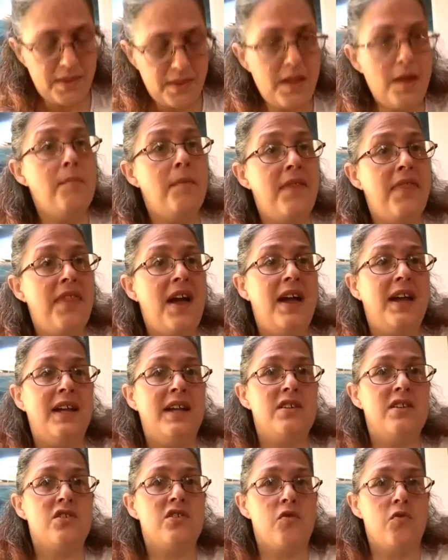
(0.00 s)
But that
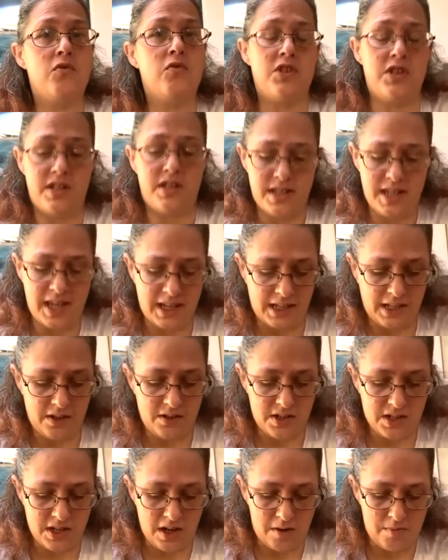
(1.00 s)
is gorgeous. Thank you
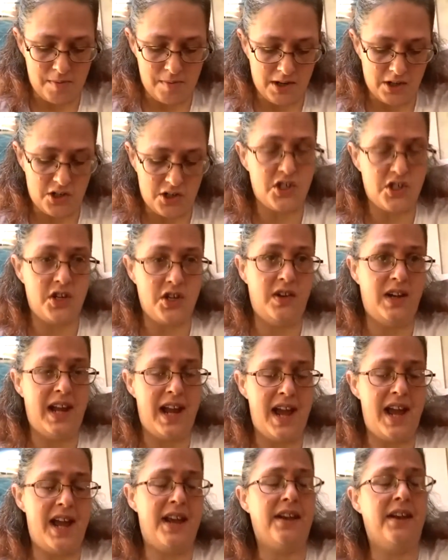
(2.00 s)
so much,
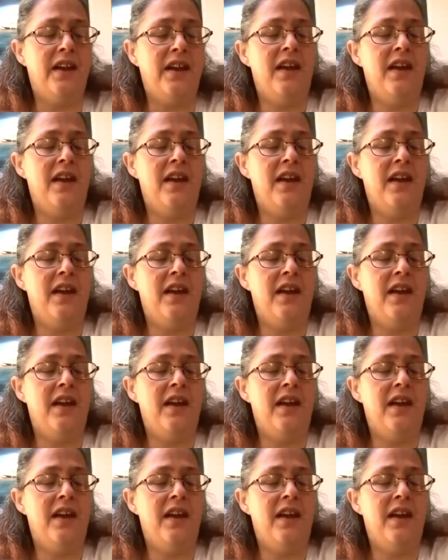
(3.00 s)
Julianne.